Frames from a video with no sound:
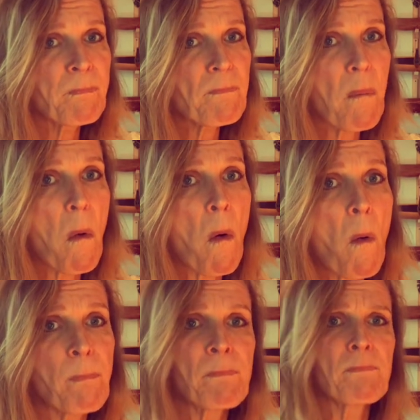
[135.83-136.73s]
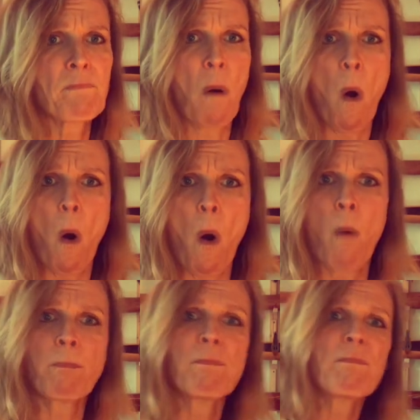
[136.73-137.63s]
boo, boo,
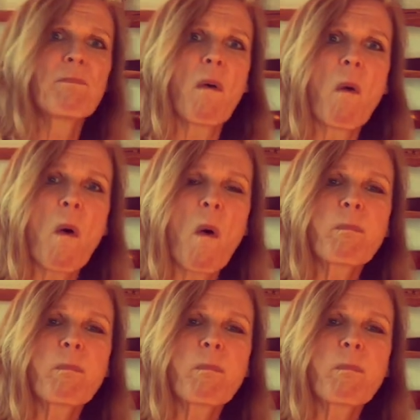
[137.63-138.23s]
boo.